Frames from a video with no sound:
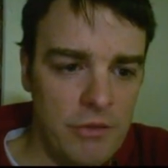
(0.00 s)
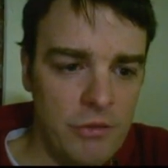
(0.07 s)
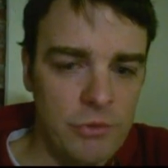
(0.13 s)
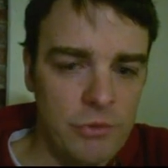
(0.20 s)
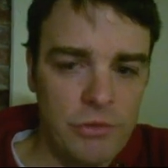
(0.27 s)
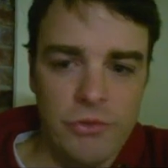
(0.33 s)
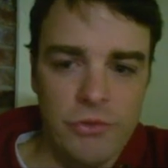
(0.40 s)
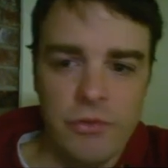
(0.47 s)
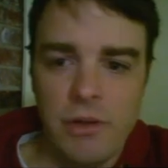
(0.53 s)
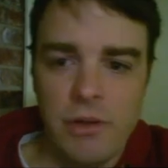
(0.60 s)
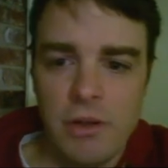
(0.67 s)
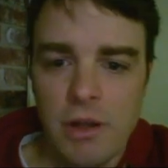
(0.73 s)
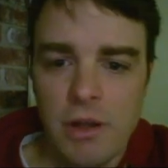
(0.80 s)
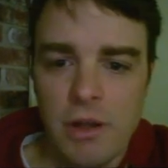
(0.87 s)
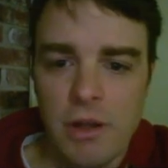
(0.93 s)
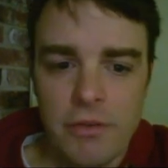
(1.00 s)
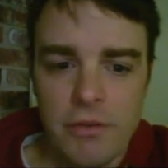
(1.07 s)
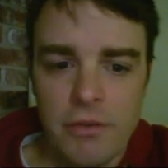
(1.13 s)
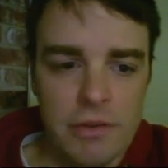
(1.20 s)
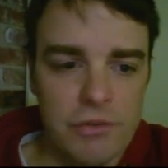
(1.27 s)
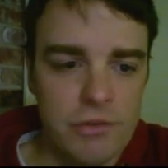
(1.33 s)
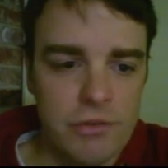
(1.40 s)
was just the uh, the
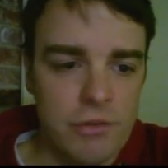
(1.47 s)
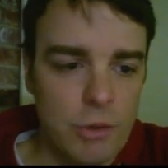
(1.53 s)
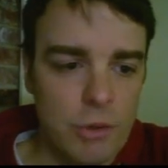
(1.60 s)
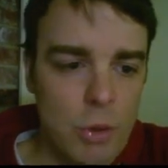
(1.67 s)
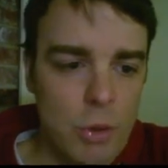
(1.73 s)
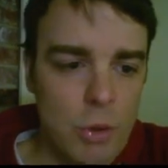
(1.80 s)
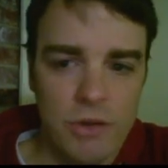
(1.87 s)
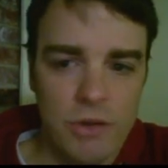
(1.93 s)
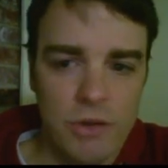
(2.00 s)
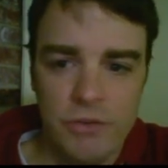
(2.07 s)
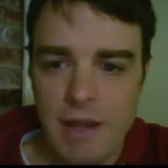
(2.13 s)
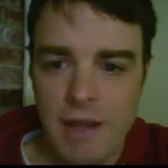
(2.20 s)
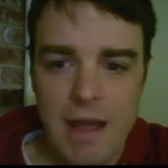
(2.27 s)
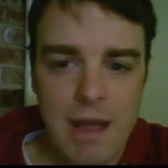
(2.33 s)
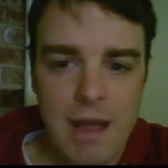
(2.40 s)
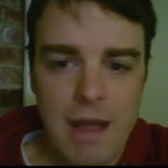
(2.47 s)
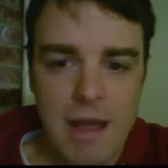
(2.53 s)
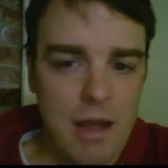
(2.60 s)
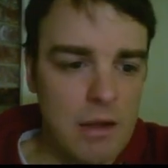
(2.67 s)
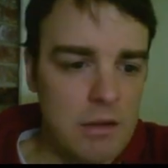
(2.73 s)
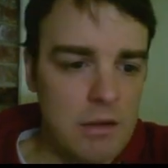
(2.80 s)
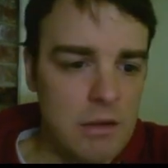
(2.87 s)
list of recordings that you had.